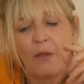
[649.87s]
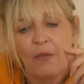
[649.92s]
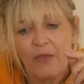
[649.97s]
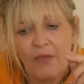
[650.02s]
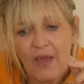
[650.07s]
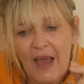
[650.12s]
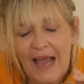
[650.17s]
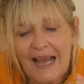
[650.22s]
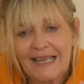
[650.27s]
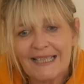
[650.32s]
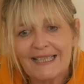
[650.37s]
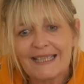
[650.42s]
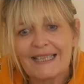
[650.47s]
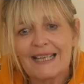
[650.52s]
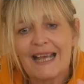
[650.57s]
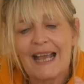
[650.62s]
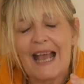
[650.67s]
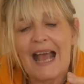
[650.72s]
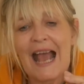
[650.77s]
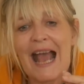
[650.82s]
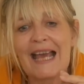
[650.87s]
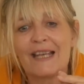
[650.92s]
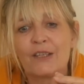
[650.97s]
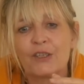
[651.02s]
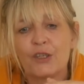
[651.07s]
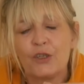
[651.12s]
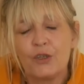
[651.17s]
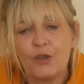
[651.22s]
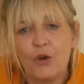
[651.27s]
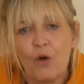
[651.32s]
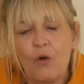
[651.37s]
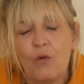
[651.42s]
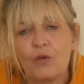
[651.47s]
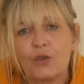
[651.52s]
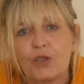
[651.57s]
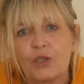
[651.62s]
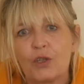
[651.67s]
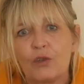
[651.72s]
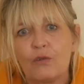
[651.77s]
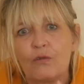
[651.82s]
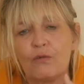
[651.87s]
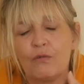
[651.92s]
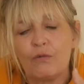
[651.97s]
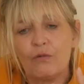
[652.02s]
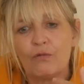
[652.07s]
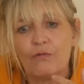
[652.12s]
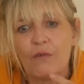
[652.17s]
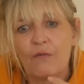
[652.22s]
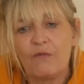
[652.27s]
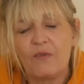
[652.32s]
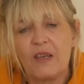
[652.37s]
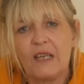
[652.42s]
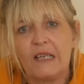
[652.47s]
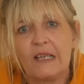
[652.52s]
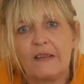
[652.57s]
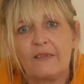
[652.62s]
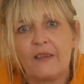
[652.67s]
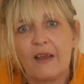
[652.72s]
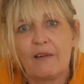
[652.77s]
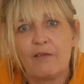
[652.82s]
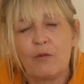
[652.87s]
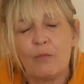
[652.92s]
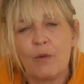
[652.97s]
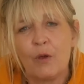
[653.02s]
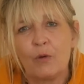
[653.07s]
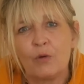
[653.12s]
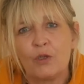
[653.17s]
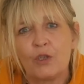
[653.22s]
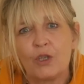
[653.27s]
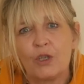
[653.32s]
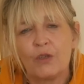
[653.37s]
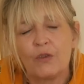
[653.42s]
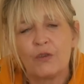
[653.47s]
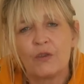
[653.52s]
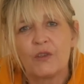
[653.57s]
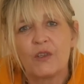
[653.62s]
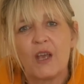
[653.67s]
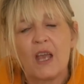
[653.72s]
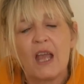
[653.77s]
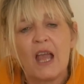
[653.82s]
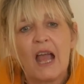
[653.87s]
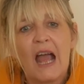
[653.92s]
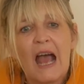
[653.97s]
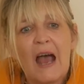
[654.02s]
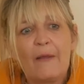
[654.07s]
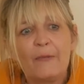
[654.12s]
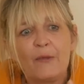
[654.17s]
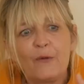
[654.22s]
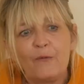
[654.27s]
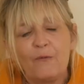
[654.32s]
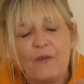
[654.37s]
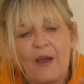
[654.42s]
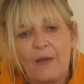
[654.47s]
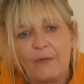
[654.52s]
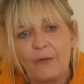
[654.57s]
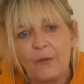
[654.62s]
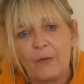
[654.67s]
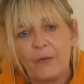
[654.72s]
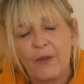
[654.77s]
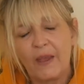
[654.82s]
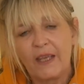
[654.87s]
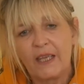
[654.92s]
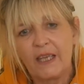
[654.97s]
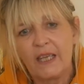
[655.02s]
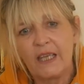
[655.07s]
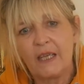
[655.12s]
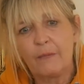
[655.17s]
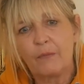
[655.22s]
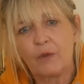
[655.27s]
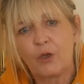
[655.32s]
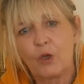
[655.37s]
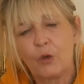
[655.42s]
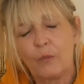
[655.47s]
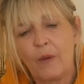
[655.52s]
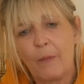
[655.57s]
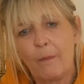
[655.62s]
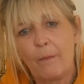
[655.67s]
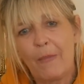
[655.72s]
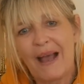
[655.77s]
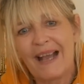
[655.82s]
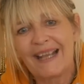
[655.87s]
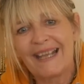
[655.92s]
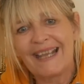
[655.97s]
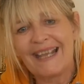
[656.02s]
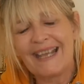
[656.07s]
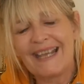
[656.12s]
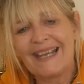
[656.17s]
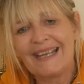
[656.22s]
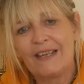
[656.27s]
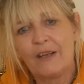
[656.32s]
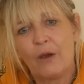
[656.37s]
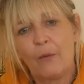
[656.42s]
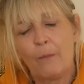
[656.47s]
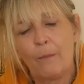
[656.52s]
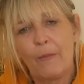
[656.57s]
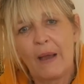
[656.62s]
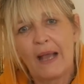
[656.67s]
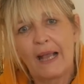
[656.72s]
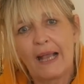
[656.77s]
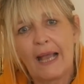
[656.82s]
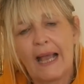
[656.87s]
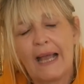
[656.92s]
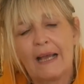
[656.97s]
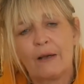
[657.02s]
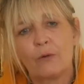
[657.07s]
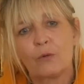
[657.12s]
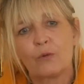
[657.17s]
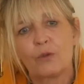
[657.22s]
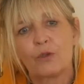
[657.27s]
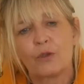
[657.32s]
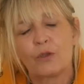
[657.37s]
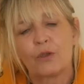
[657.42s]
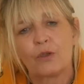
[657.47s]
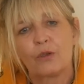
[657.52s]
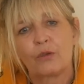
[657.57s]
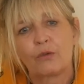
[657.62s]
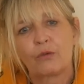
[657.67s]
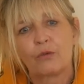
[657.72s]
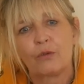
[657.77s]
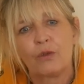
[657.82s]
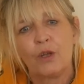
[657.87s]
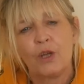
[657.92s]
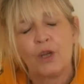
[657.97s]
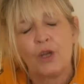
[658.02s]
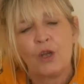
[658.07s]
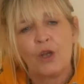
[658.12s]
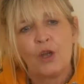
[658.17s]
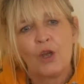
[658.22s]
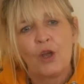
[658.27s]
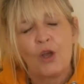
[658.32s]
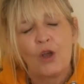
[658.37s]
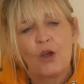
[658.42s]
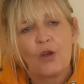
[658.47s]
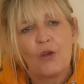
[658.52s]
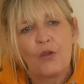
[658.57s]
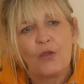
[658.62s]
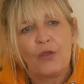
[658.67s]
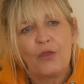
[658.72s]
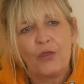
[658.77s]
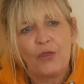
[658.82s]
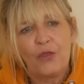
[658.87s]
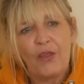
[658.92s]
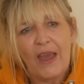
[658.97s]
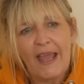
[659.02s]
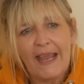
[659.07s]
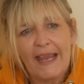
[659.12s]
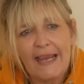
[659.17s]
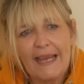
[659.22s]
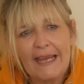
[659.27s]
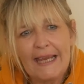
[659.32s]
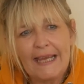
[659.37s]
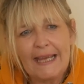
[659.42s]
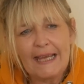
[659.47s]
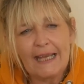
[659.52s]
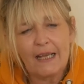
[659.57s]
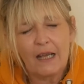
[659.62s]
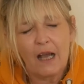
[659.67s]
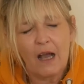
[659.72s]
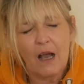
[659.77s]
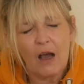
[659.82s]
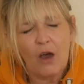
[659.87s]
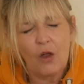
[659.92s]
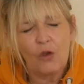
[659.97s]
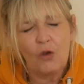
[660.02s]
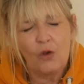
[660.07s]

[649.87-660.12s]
that and not revealing their emotions and the fact that they keep coming back in and back out. They are